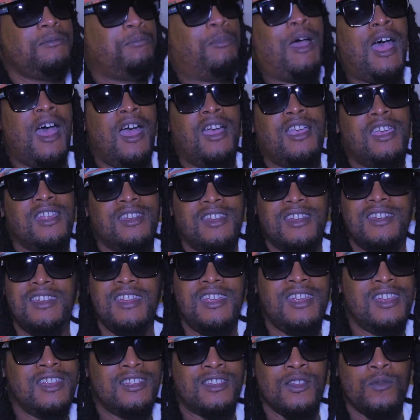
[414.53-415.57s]
back in the
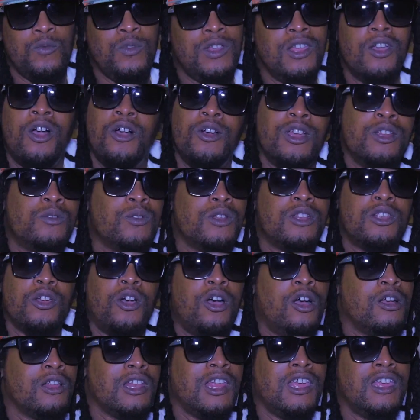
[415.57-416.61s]
days, and we always would
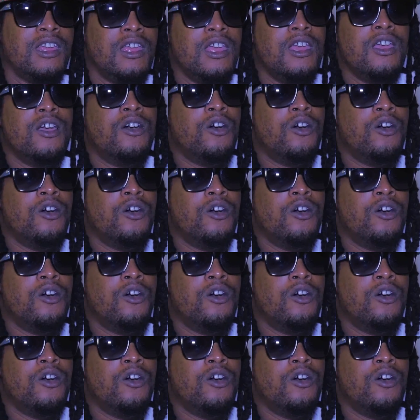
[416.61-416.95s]
talk like,